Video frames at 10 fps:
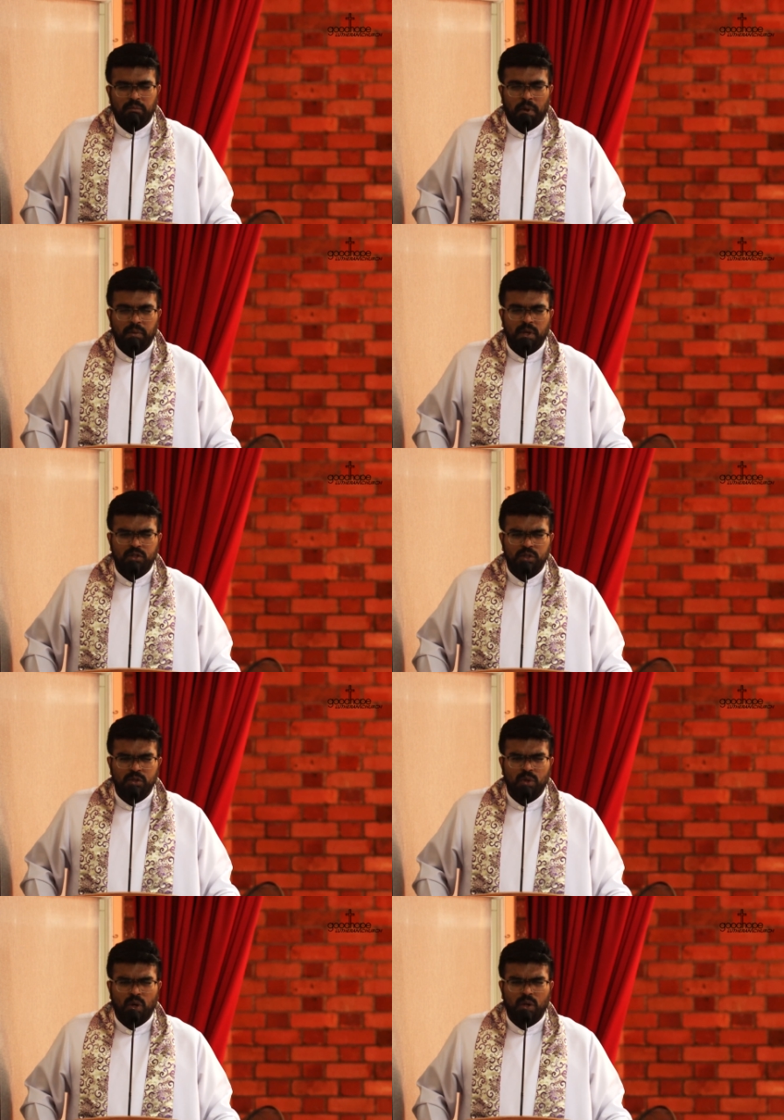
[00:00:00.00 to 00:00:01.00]
But we look to
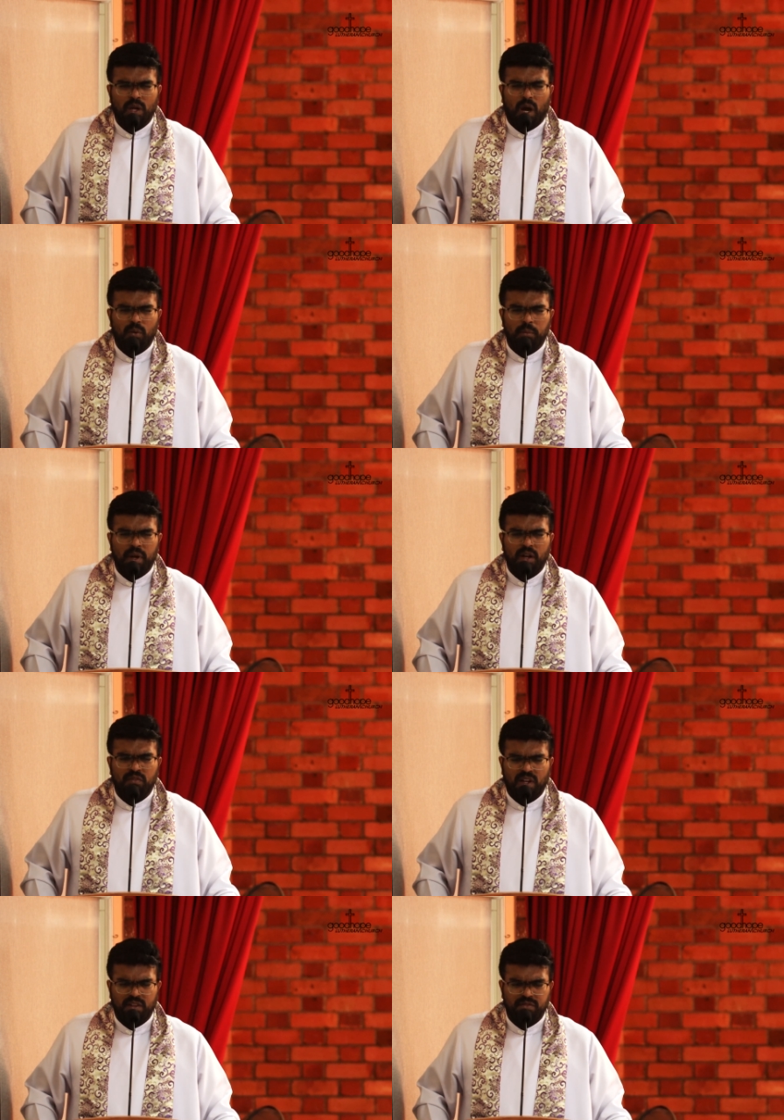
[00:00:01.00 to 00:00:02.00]
you, Lord, our bread
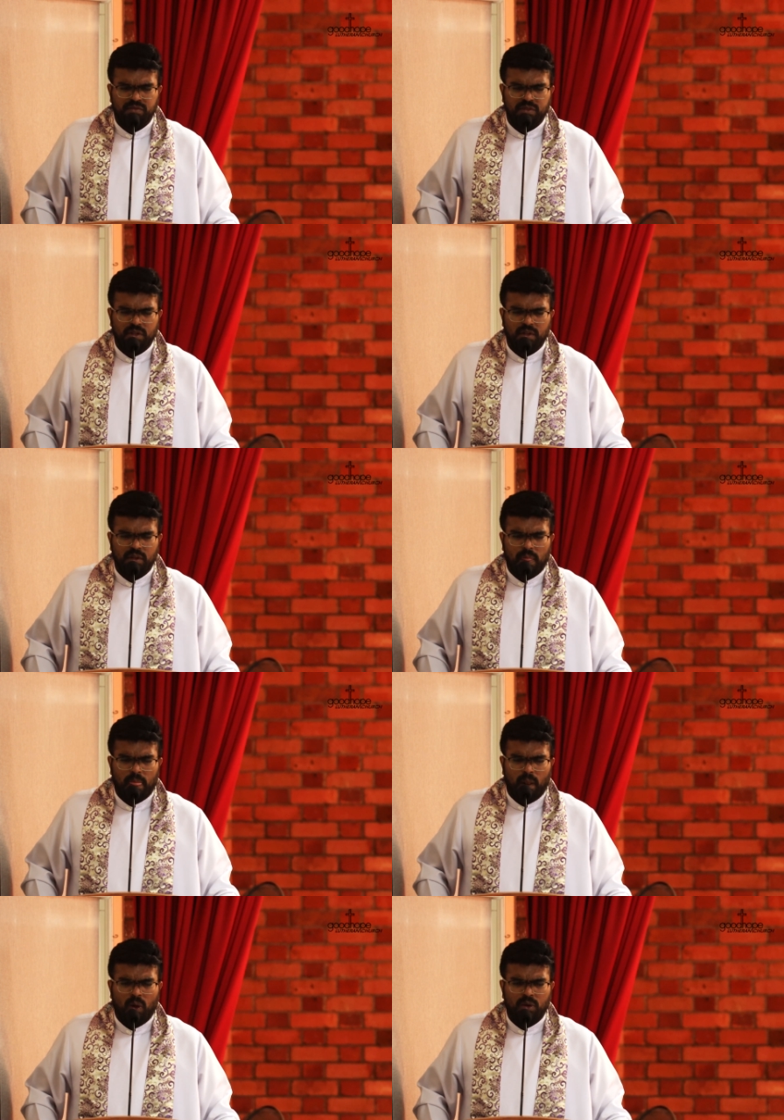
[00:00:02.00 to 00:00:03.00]
of life.
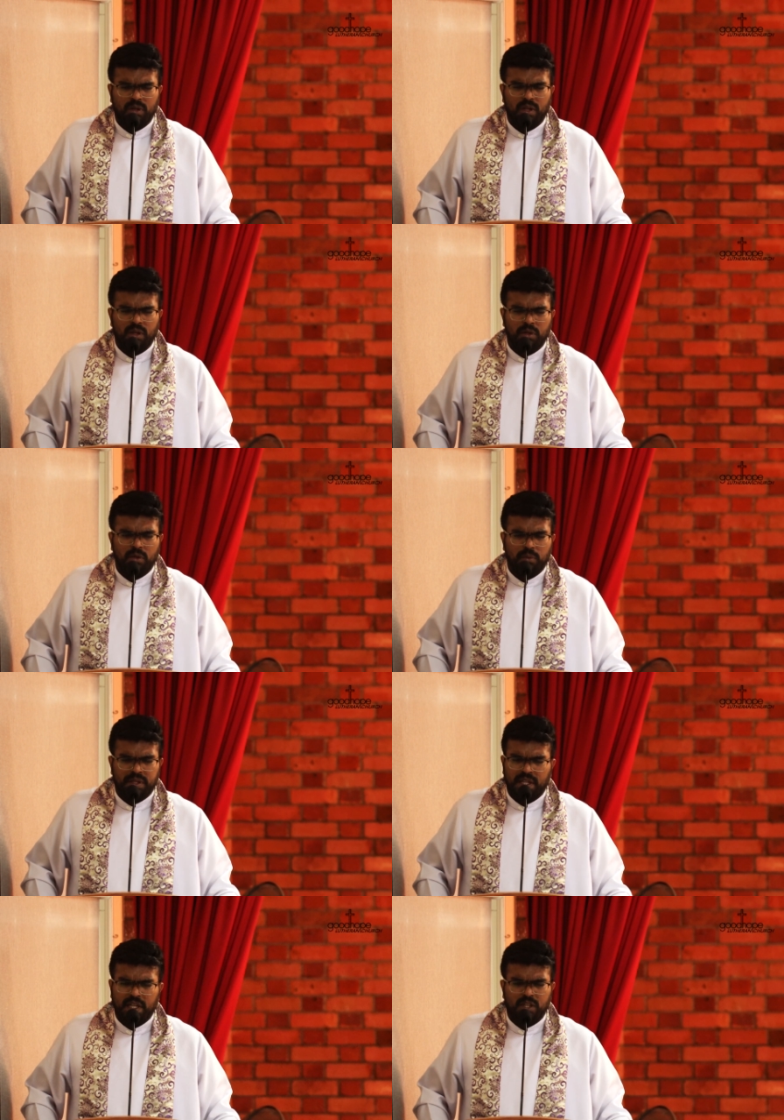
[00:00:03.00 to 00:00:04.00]
Lord, we
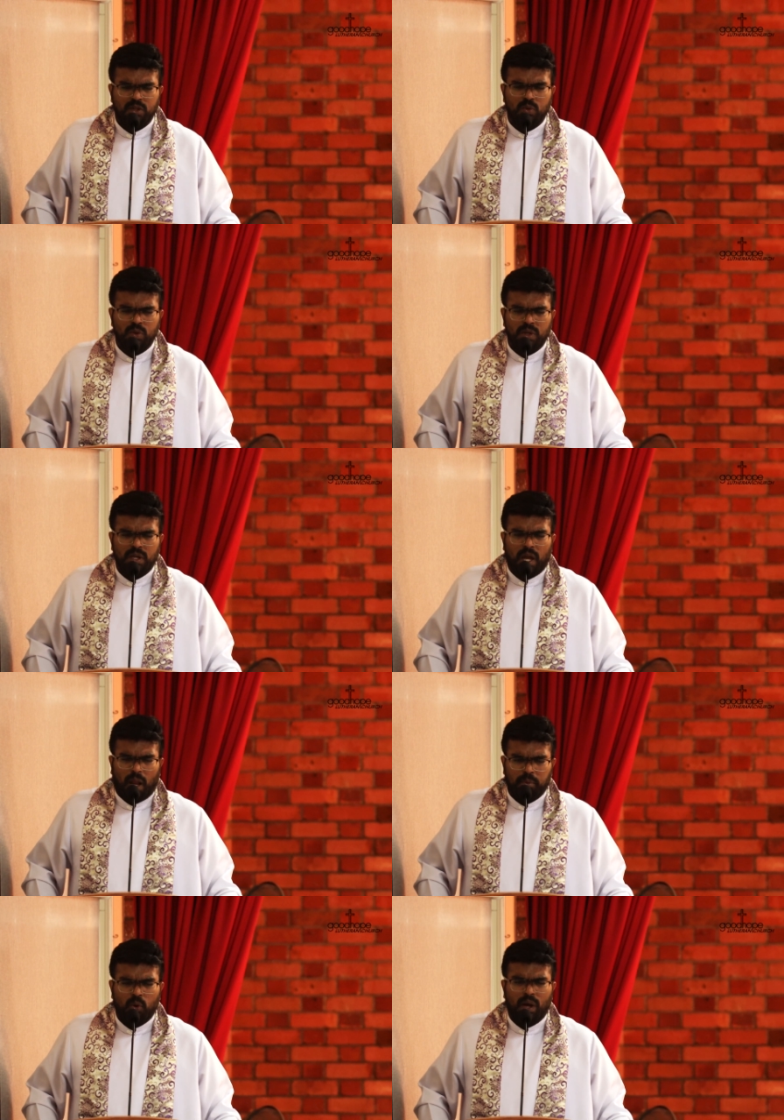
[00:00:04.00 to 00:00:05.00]
thank you
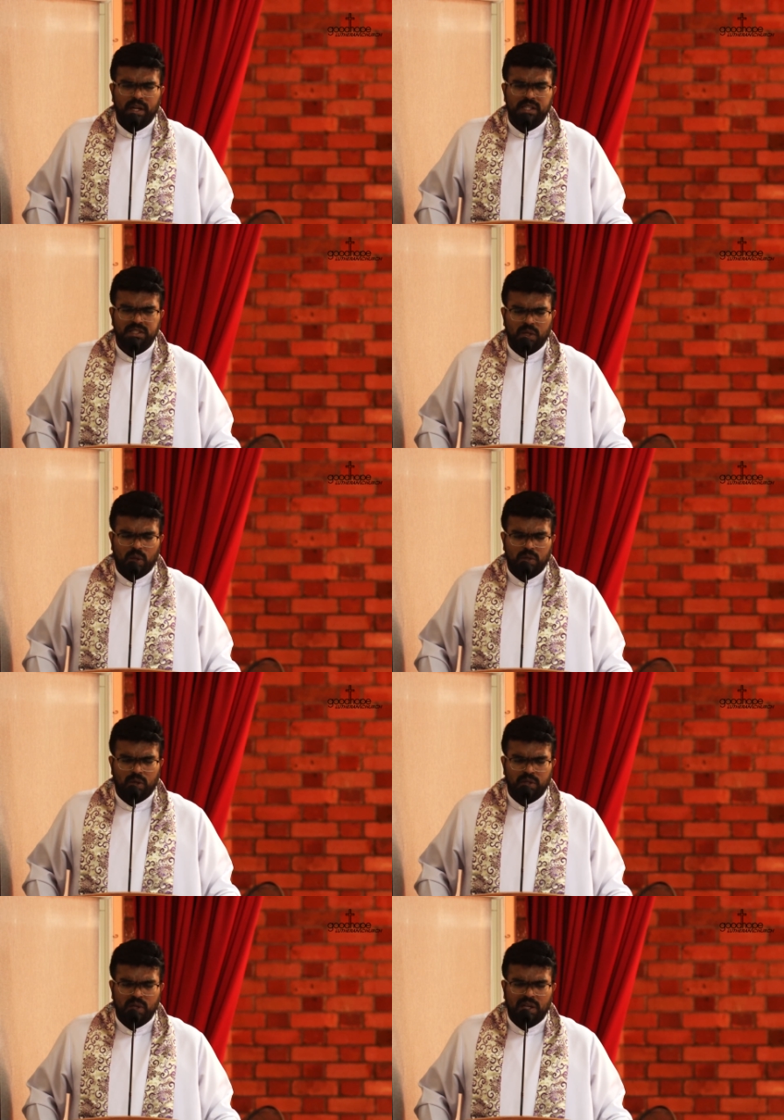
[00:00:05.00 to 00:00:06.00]
and provide us, Lord,
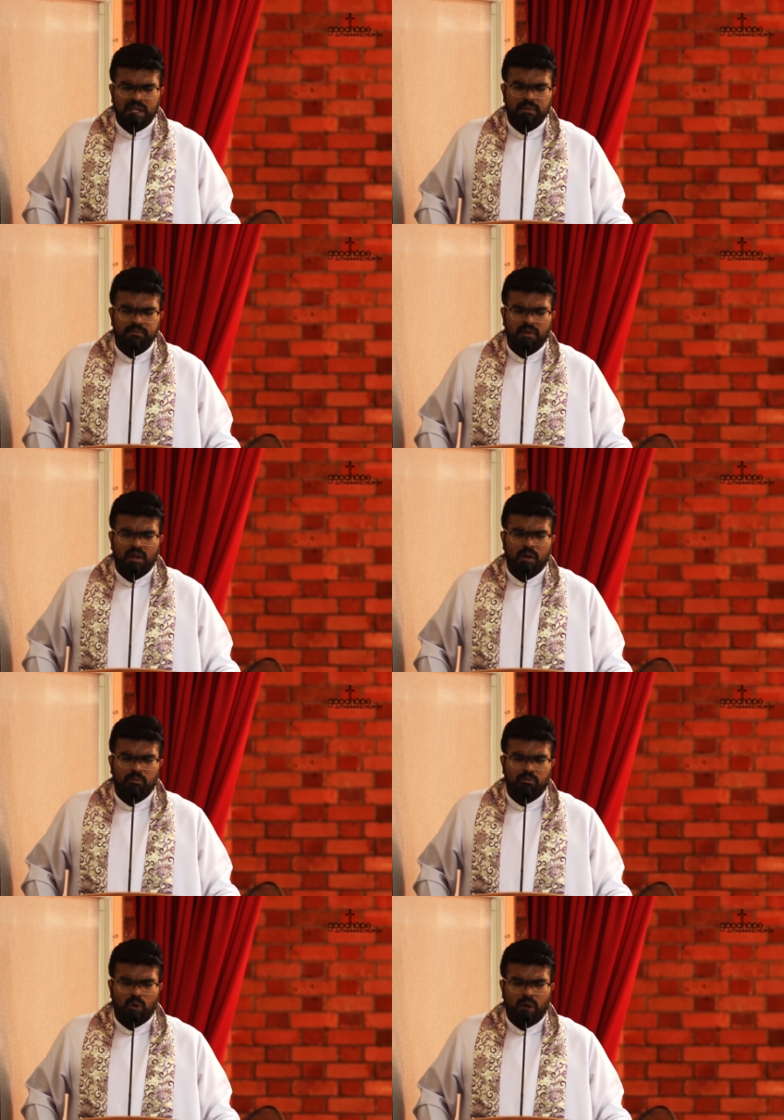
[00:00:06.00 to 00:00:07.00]
continually.
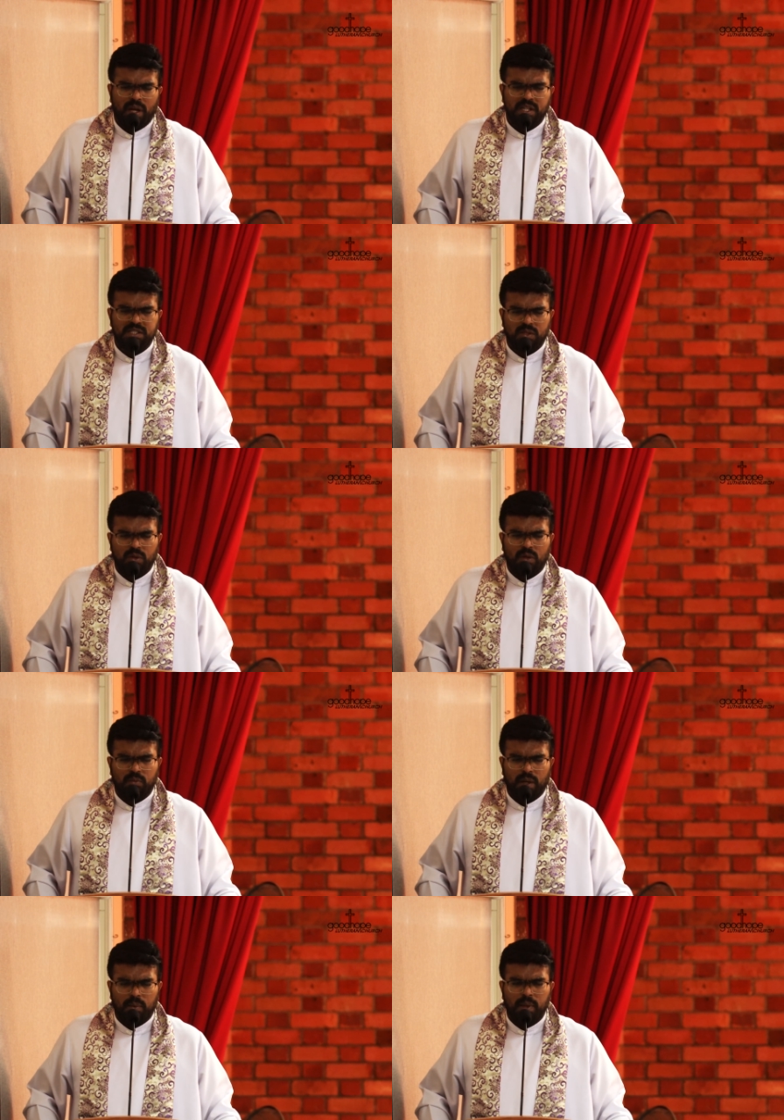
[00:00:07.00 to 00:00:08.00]
Provide us, Lord,
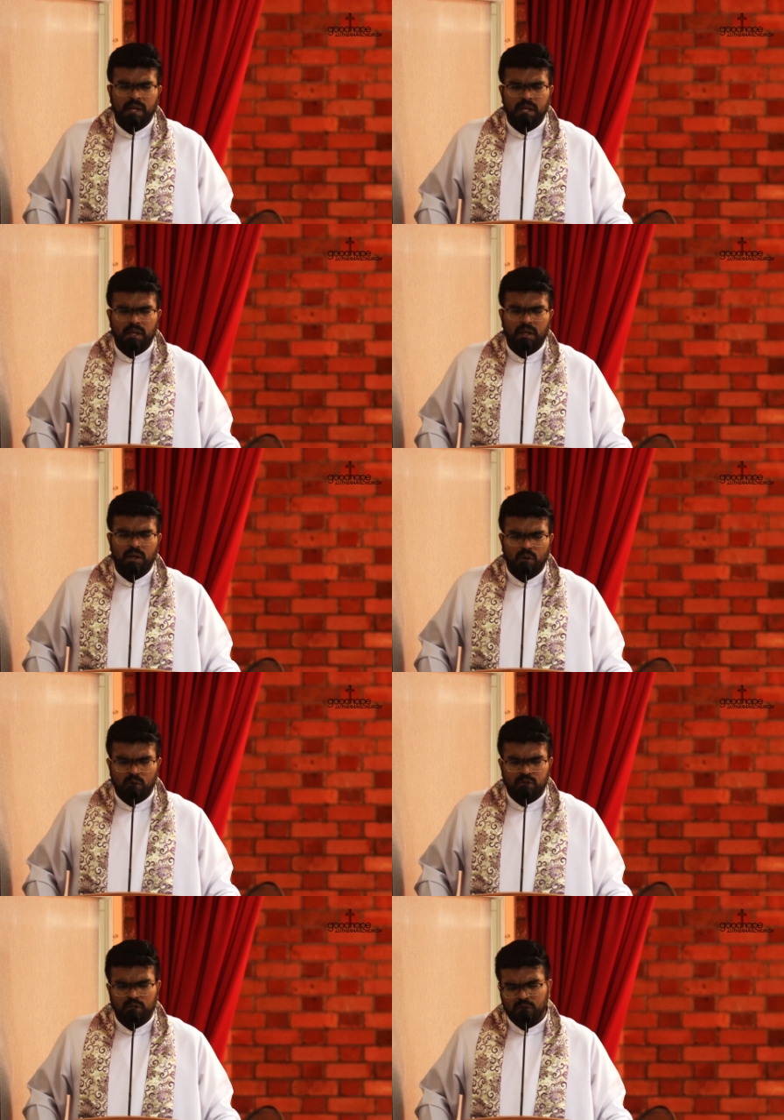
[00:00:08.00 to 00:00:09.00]
when we
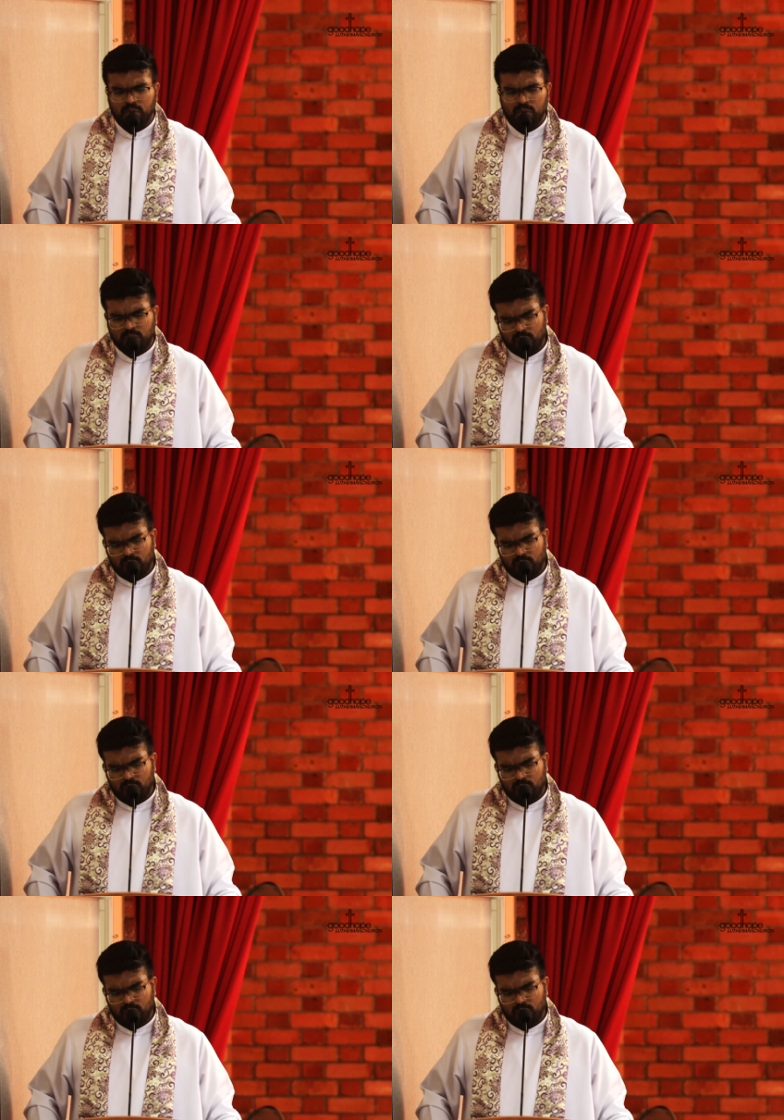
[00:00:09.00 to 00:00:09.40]
look to you.